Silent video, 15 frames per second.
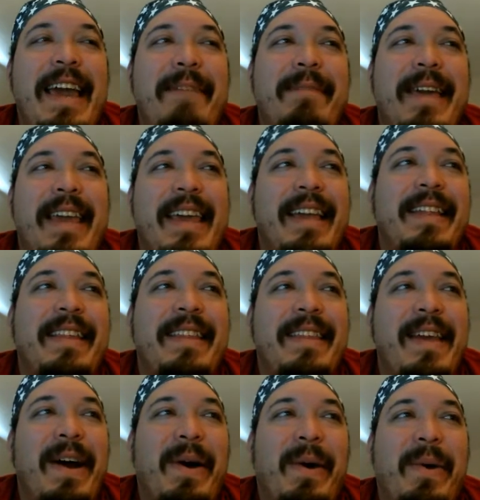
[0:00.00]
am against
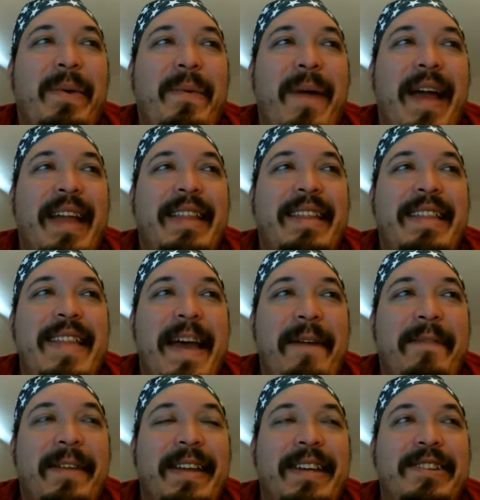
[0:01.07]
the alt-right's
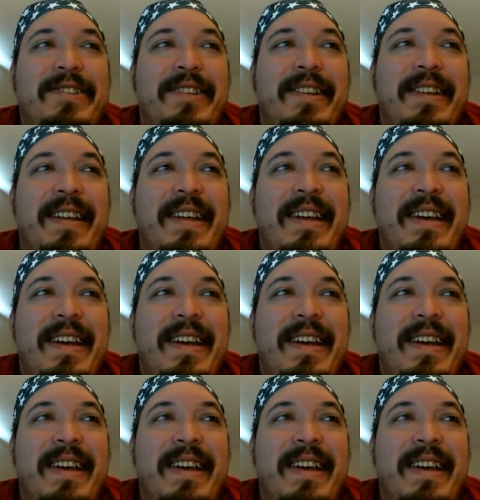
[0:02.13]
definition